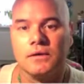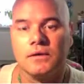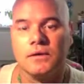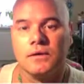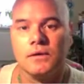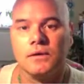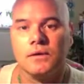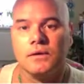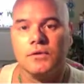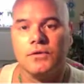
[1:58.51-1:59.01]

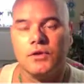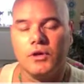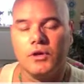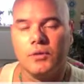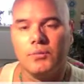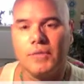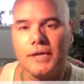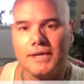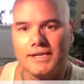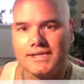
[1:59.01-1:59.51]
that
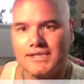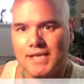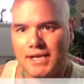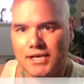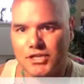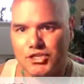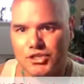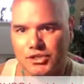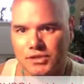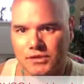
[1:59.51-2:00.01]
meditation
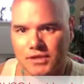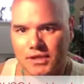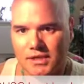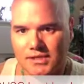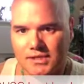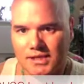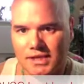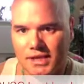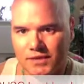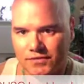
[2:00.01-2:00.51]
doesn't have
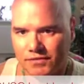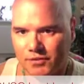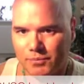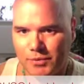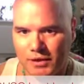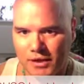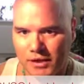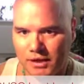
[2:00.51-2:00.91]
to be